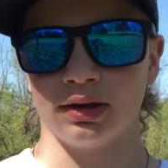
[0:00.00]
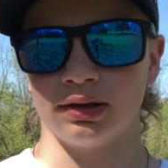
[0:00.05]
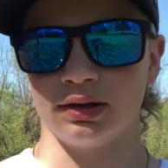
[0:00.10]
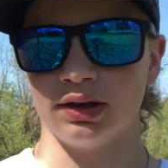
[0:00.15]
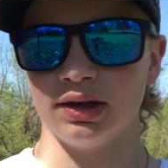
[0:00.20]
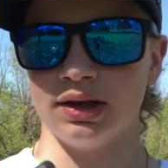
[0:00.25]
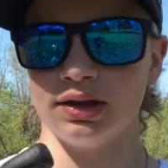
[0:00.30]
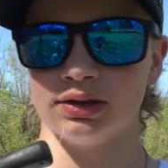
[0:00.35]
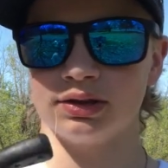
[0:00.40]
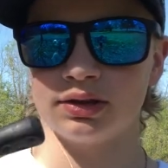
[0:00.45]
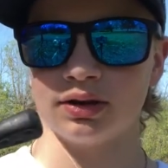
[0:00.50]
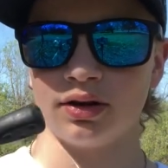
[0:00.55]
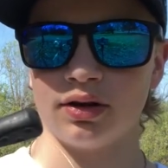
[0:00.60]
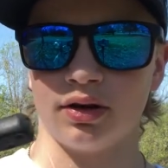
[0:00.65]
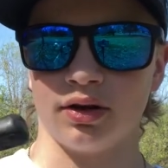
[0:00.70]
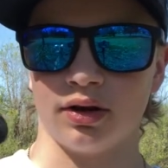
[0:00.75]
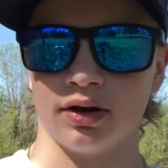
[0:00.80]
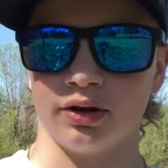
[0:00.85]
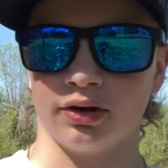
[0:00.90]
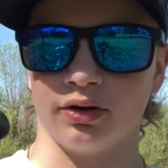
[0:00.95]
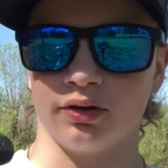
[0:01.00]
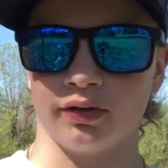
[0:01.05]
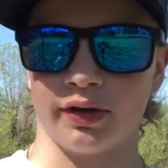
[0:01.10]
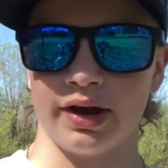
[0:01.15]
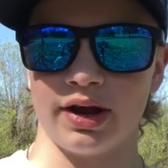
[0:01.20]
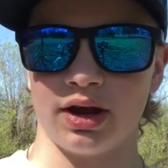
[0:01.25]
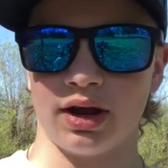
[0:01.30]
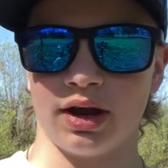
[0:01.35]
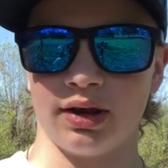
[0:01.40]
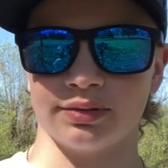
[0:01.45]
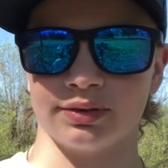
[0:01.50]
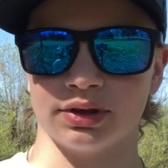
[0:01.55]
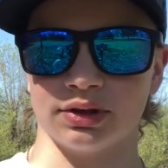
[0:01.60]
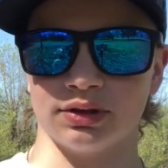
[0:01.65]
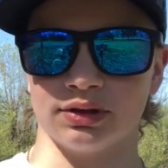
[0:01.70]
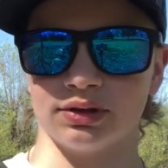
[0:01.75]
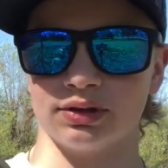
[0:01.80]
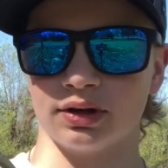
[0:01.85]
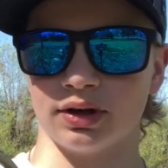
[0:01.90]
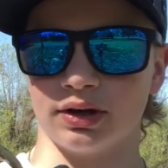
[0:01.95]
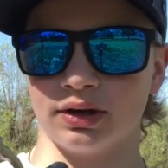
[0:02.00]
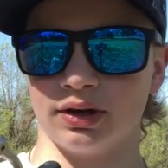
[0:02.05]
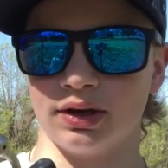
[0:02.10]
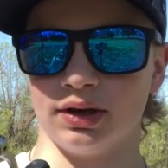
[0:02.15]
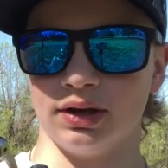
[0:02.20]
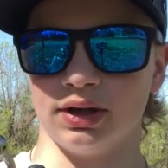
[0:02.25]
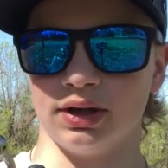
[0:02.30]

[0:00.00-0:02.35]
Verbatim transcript: these are great options to start getting